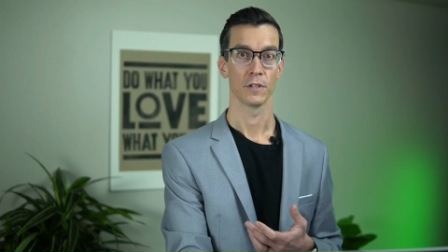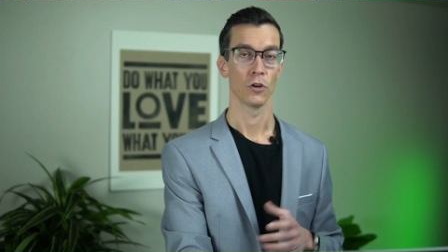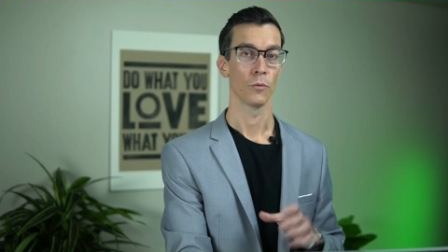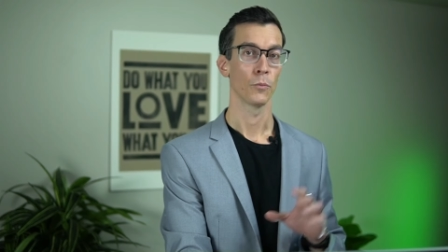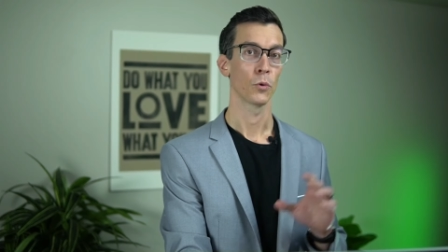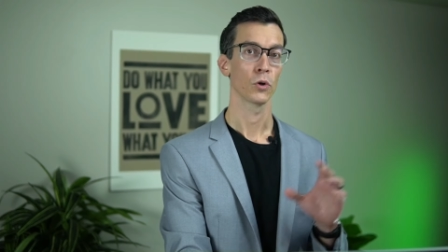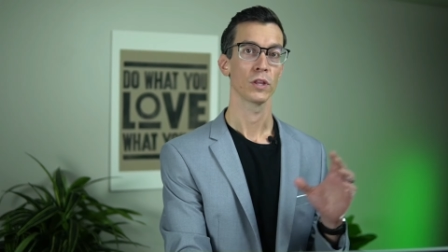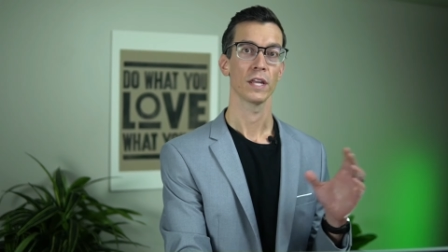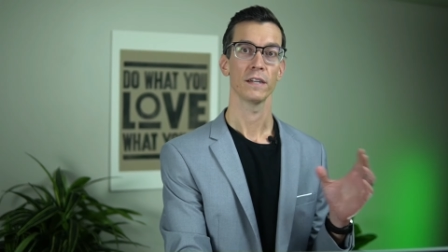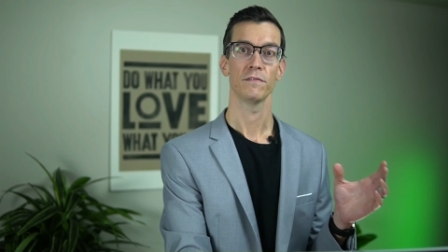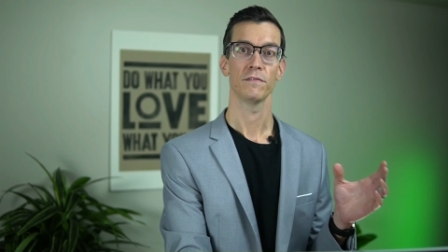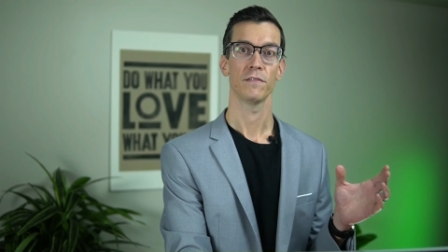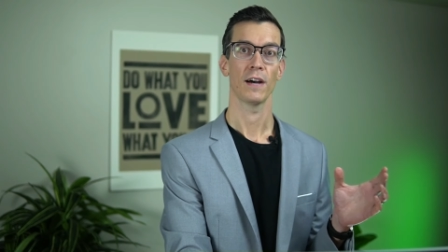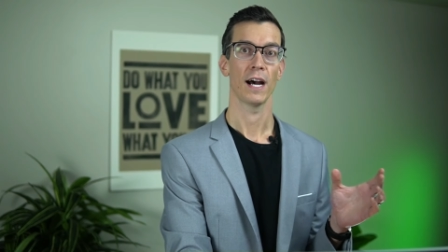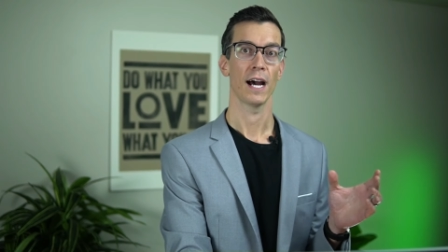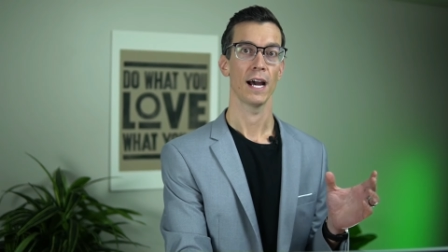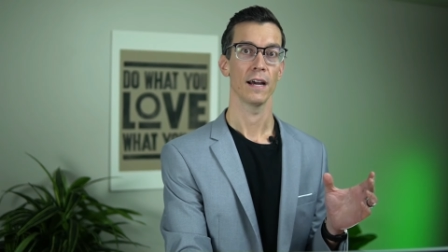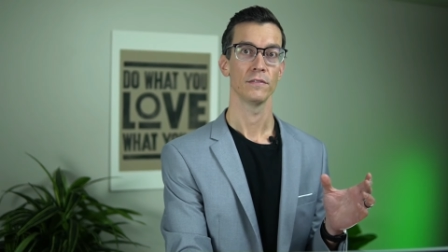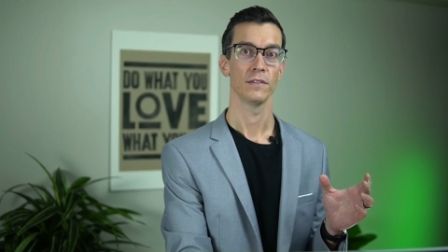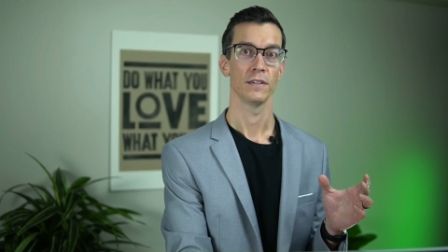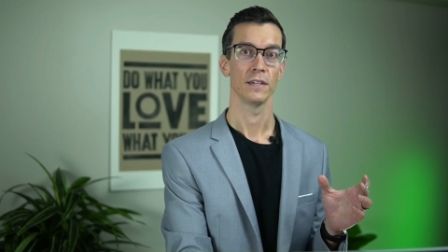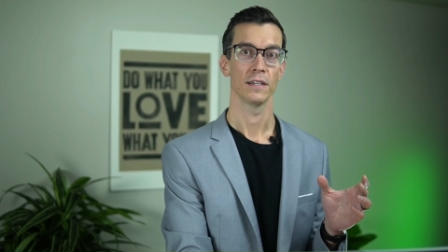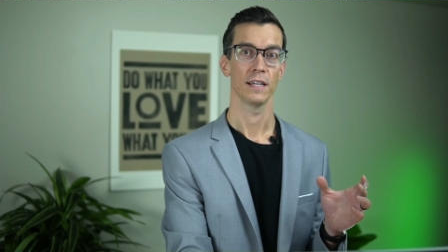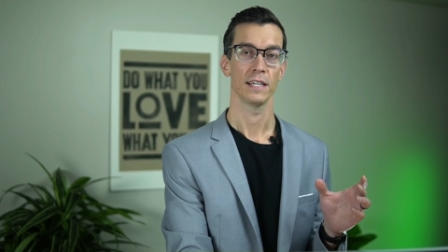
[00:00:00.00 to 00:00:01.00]
No more than
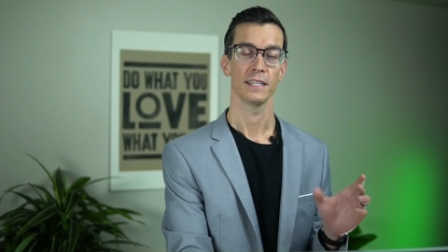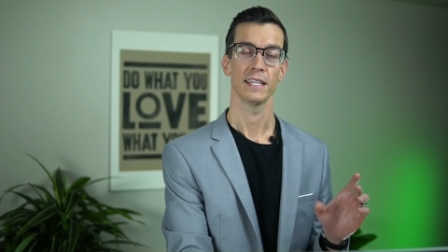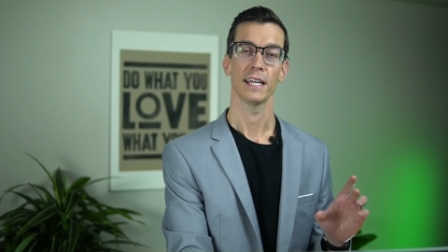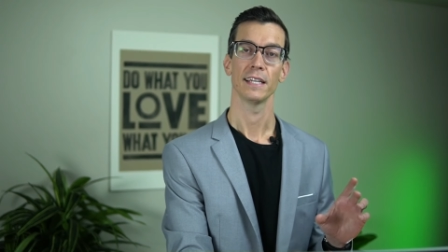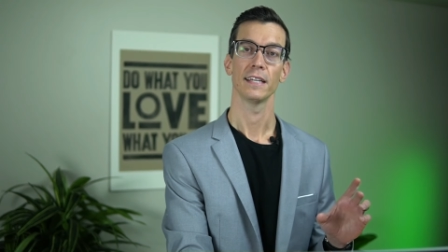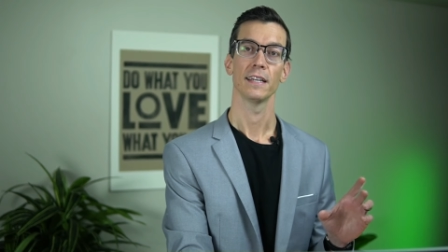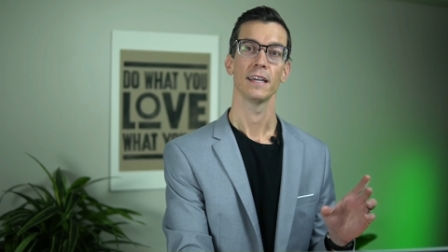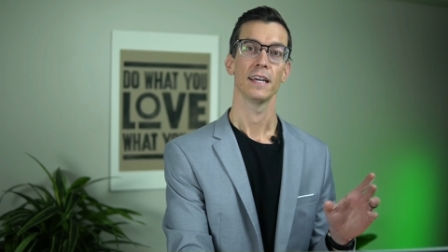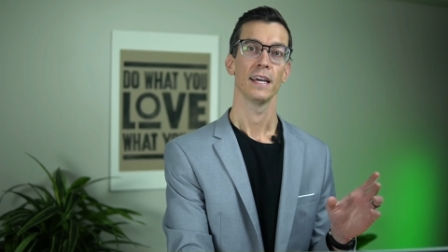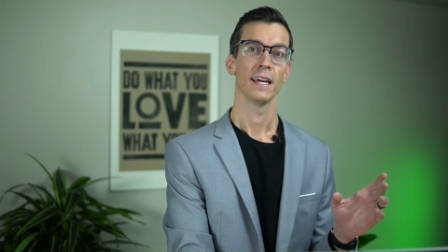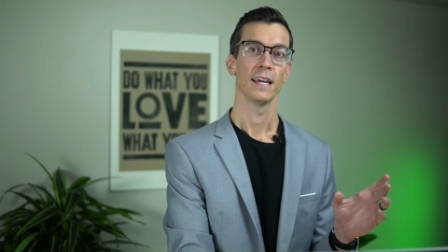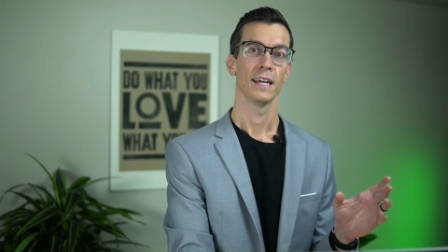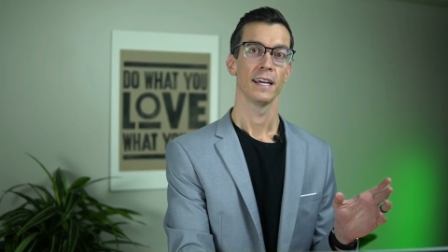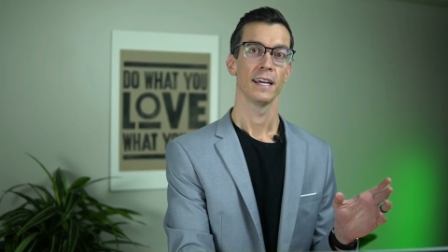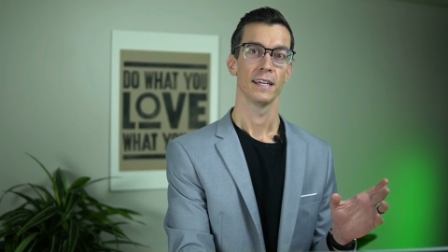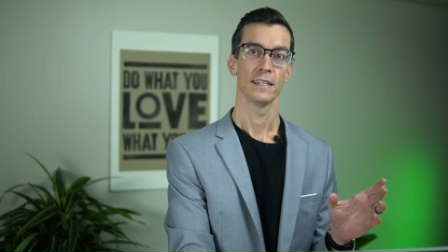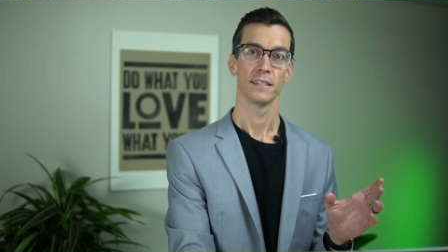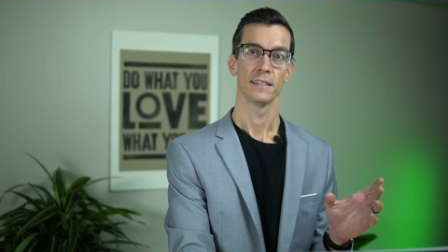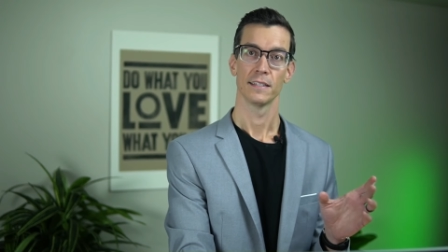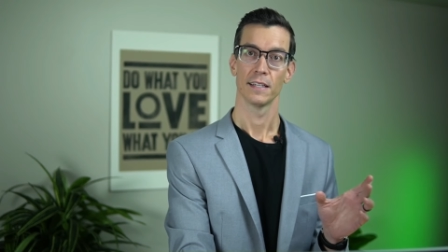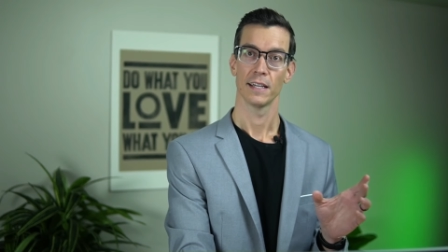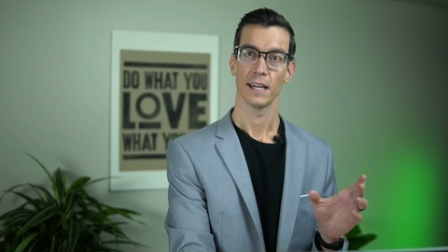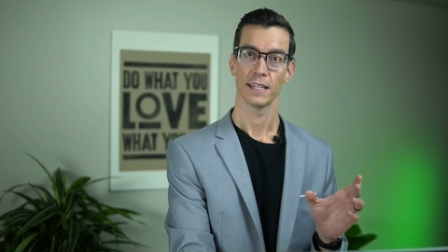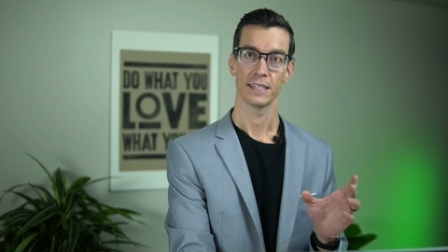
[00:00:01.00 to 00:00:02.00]
five. And then
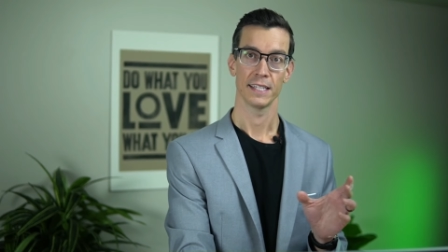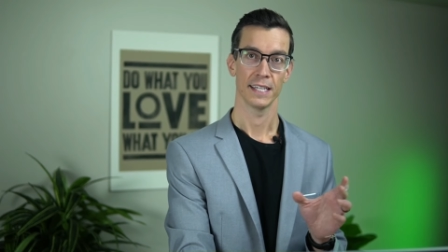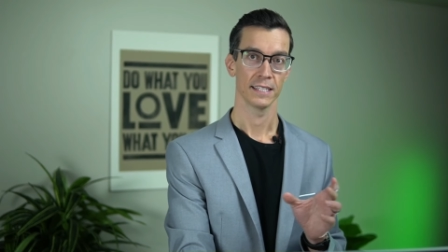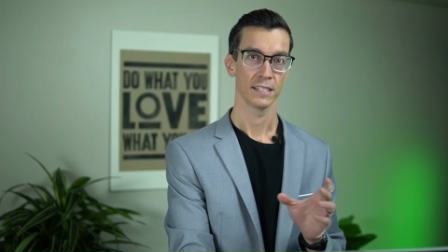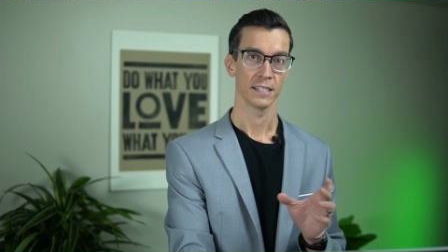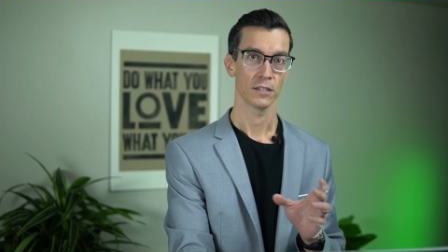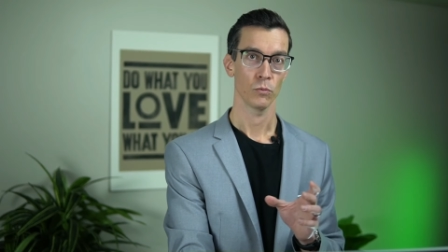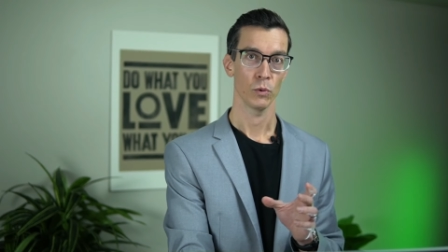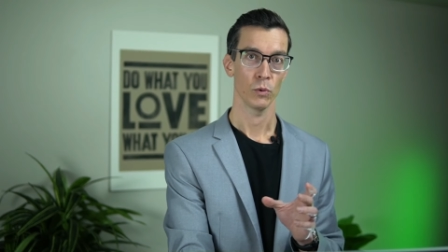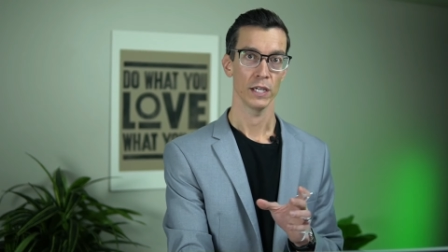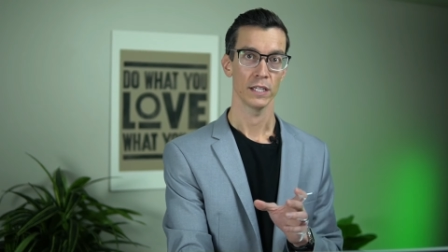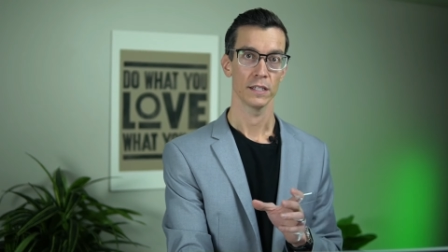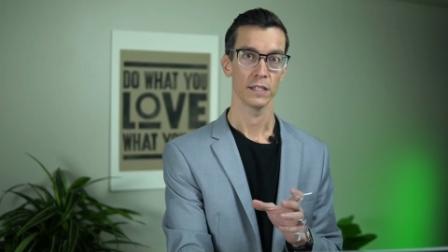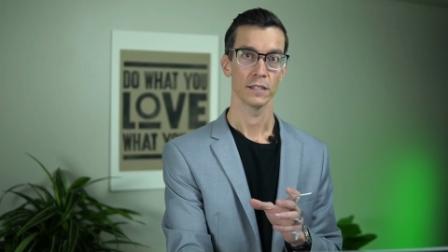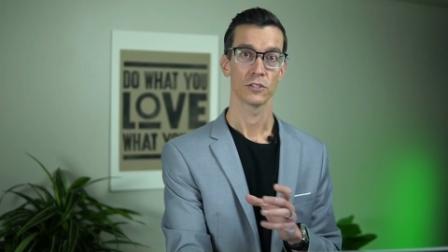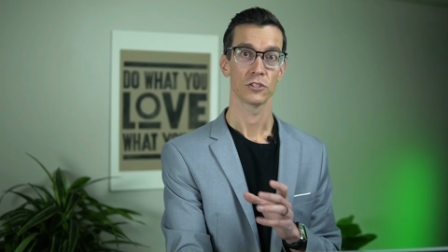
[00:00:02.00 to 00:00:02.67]
at the end of the week,